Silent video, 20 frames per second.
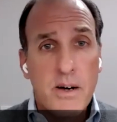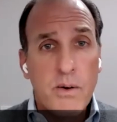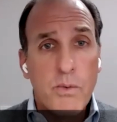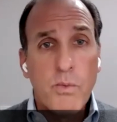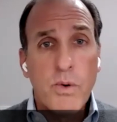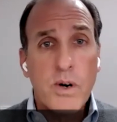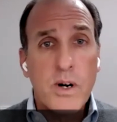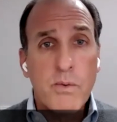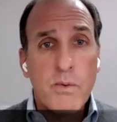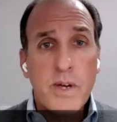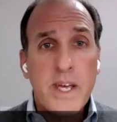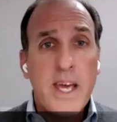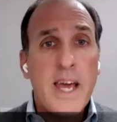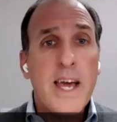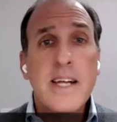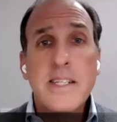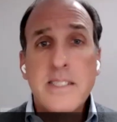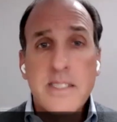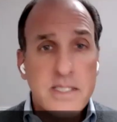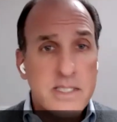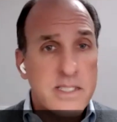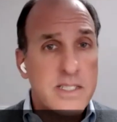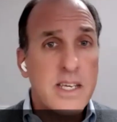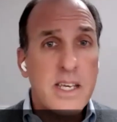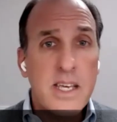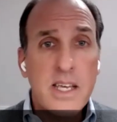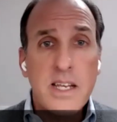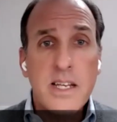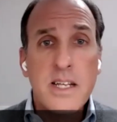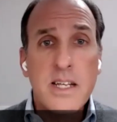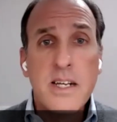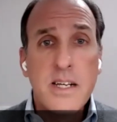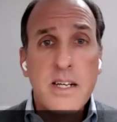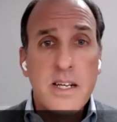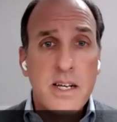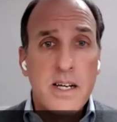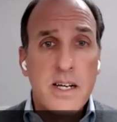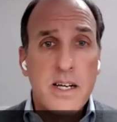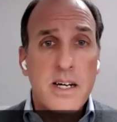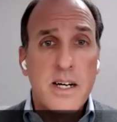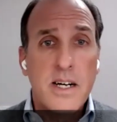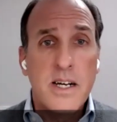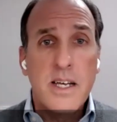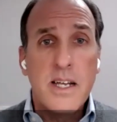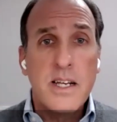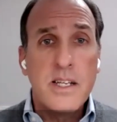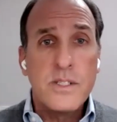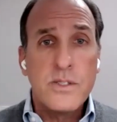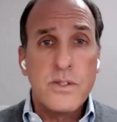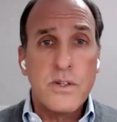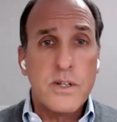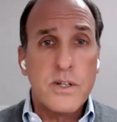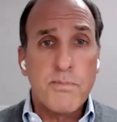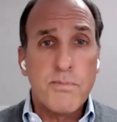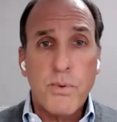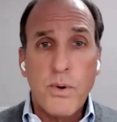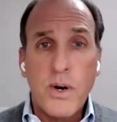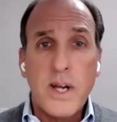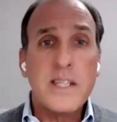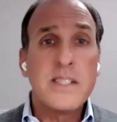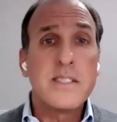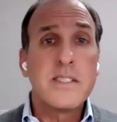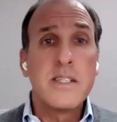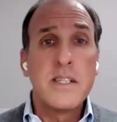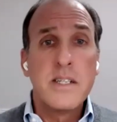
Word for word: where we hadn't seen uh, any sort of price